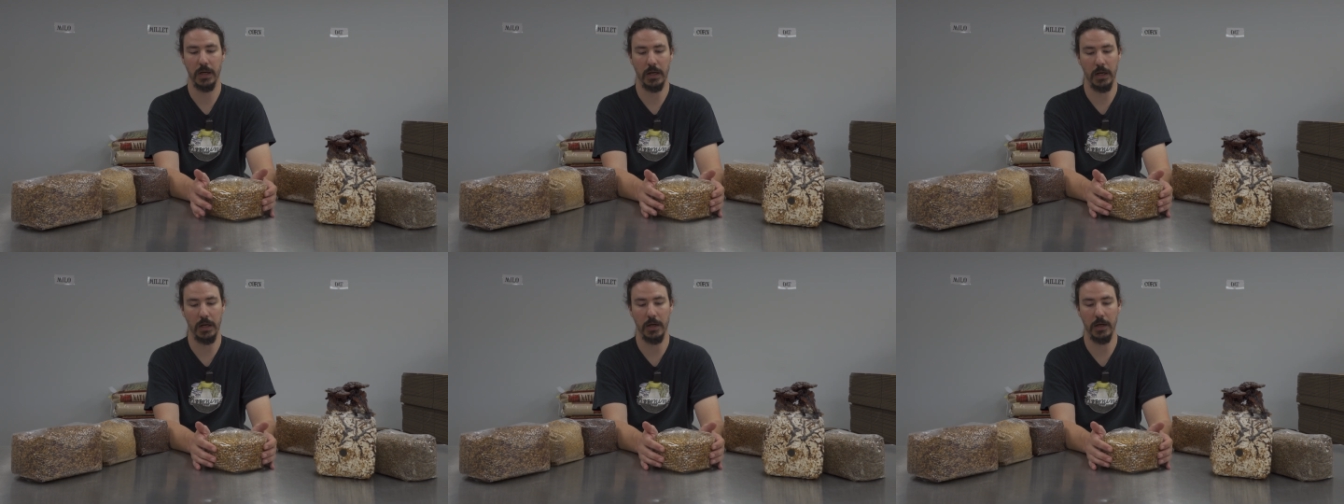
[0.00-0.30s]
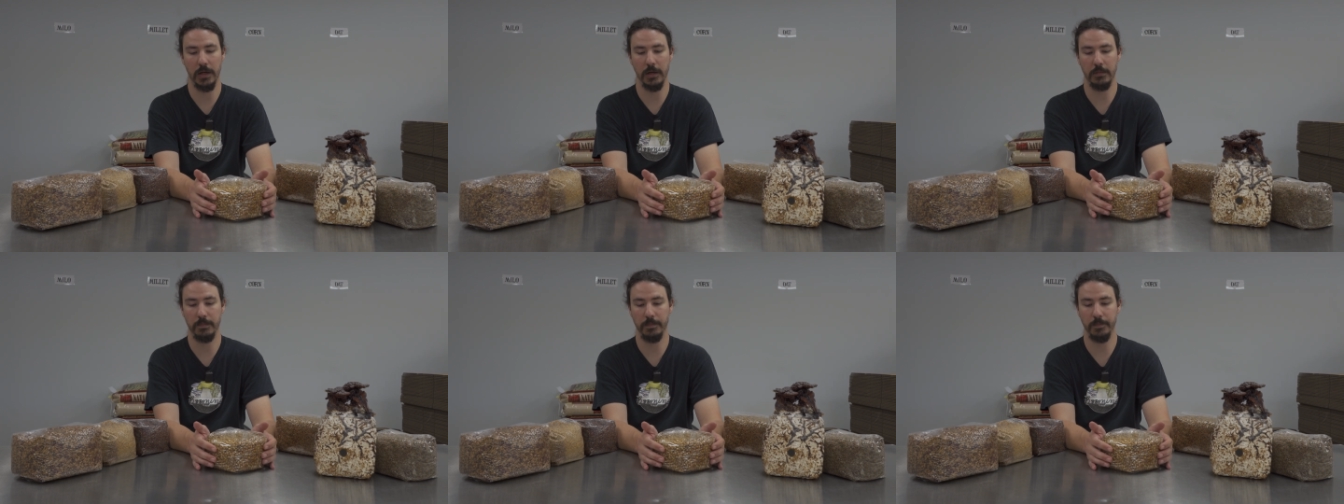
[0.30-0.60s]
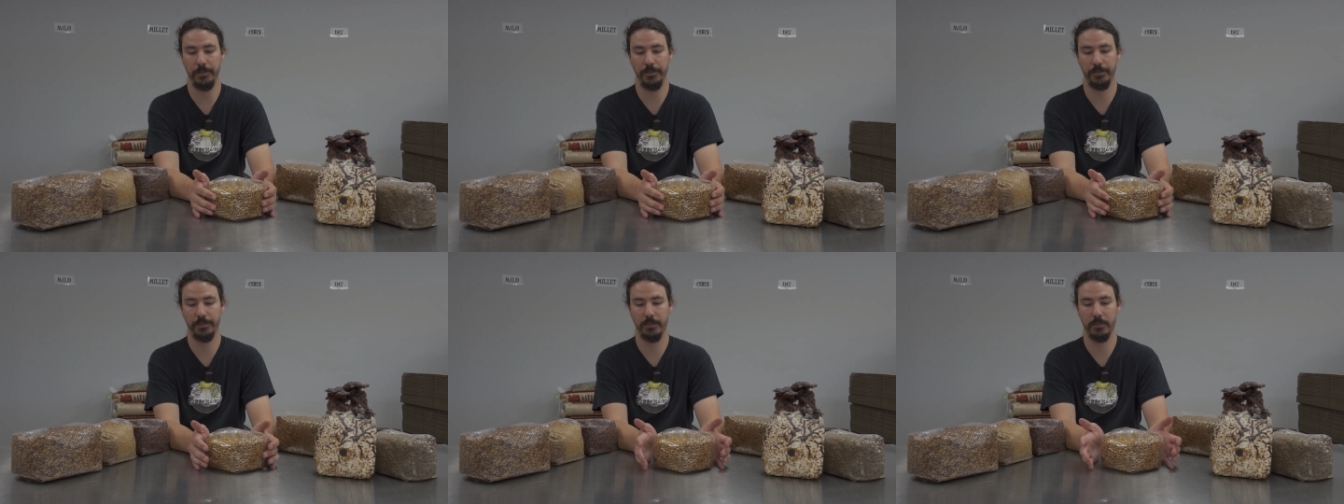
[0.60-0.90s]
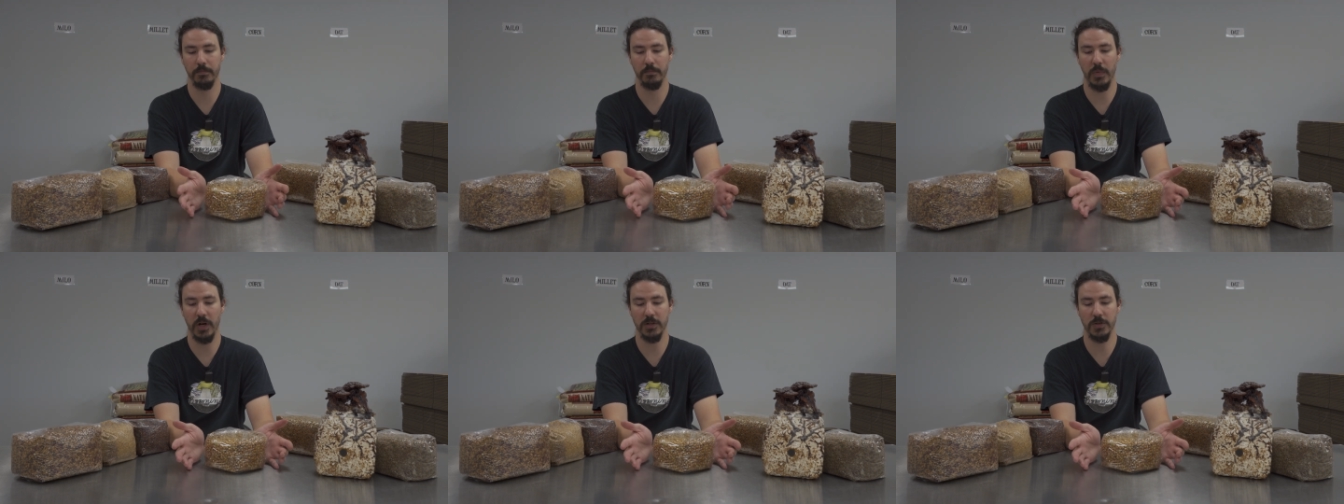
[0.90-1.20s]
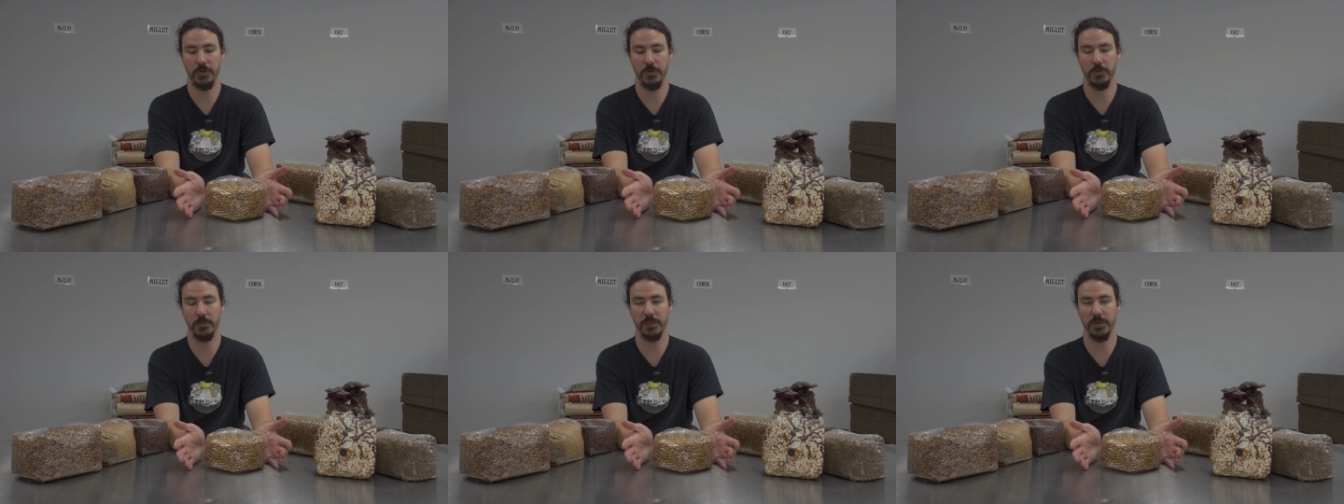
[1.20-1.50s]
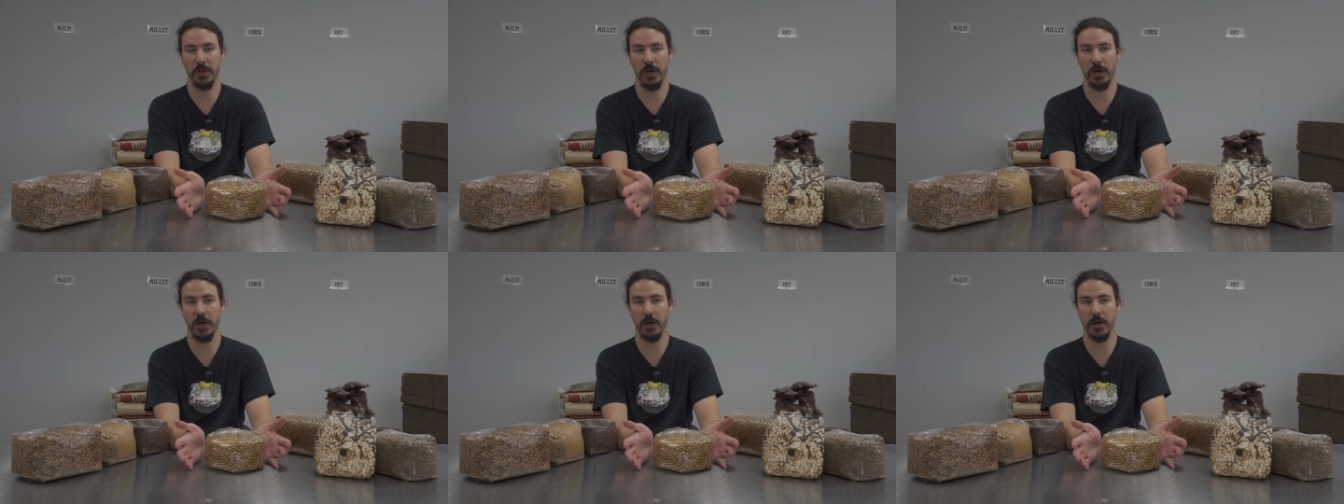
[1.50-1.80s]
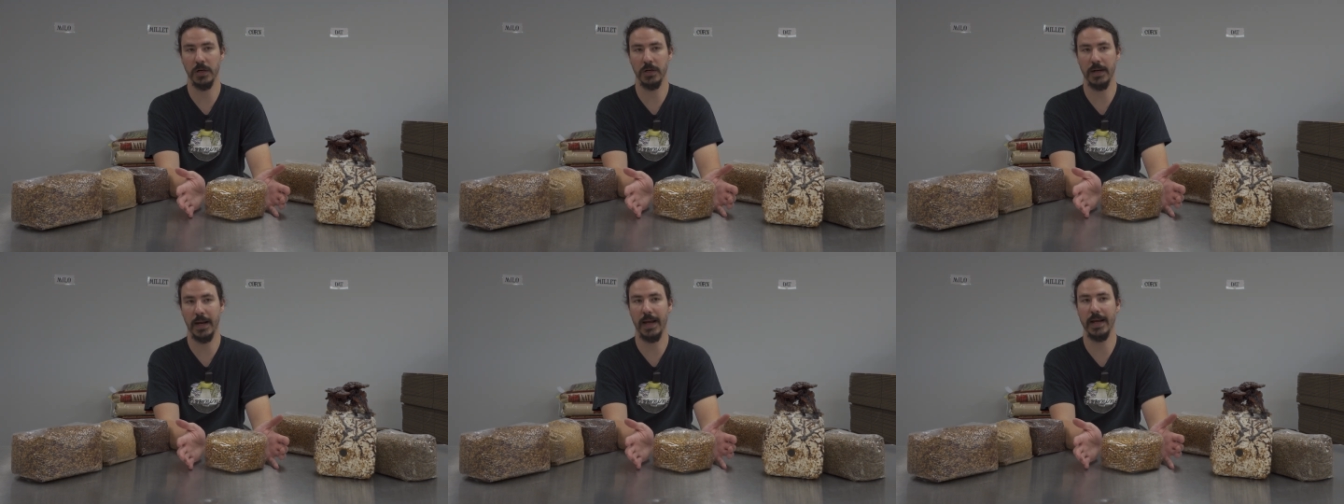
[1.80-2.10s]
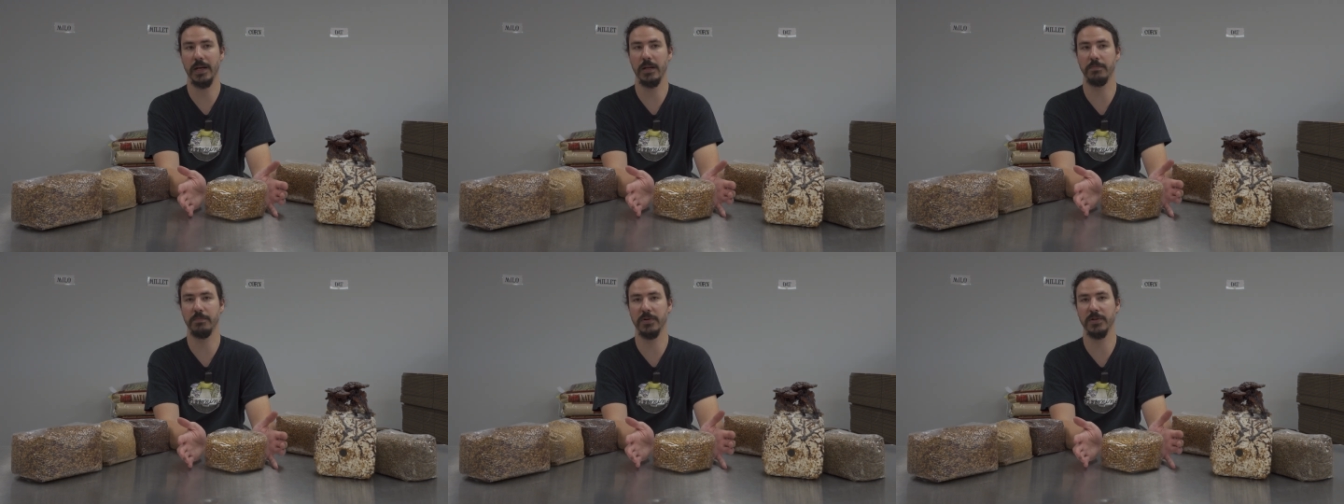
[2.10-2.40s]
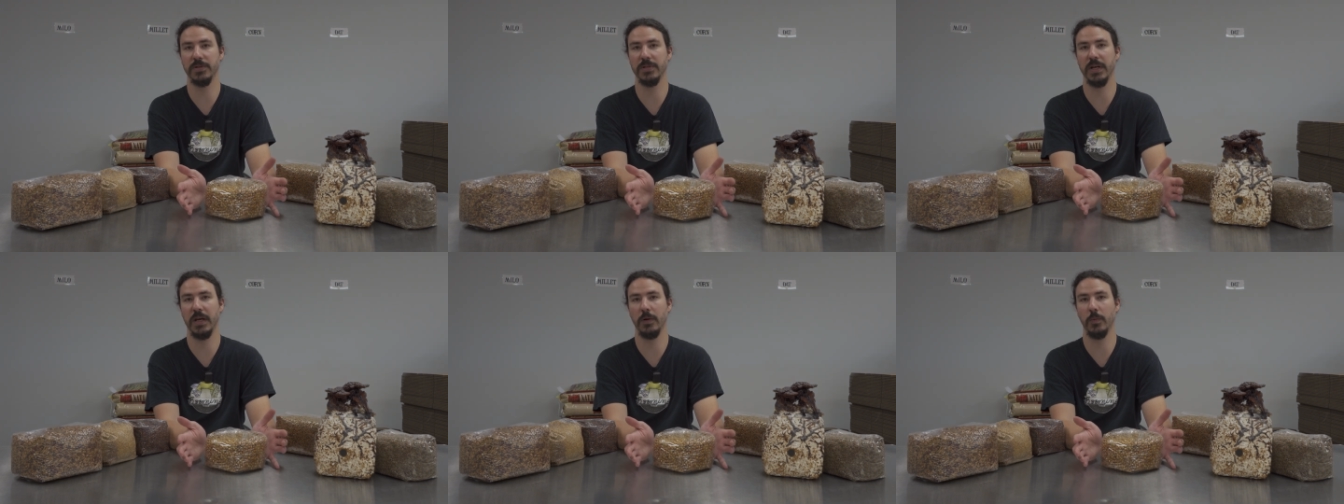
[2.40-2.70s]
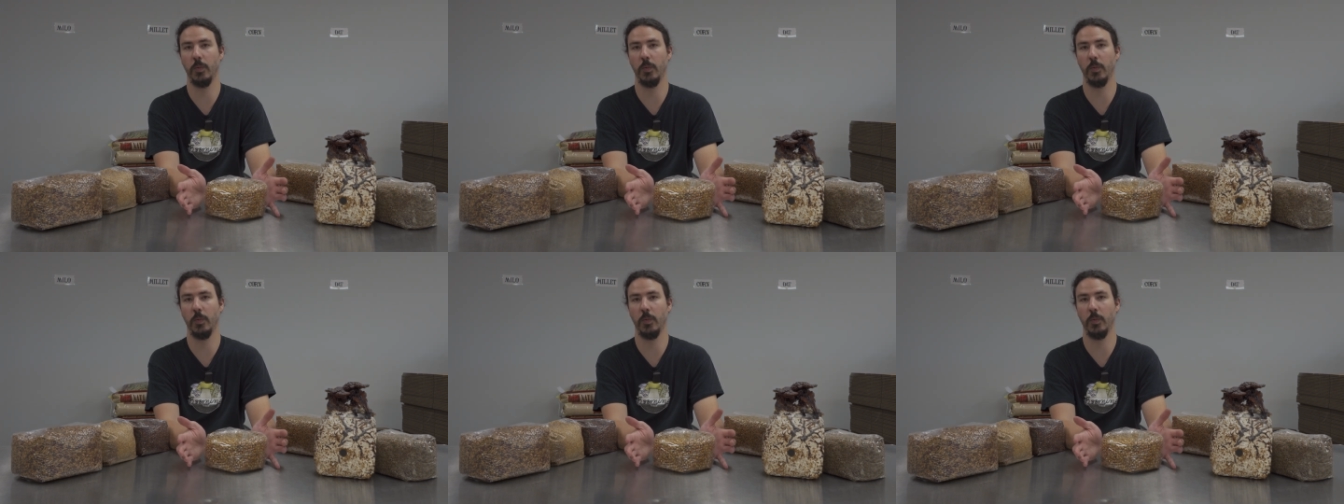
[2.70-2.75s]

Um, mushrooms are 90%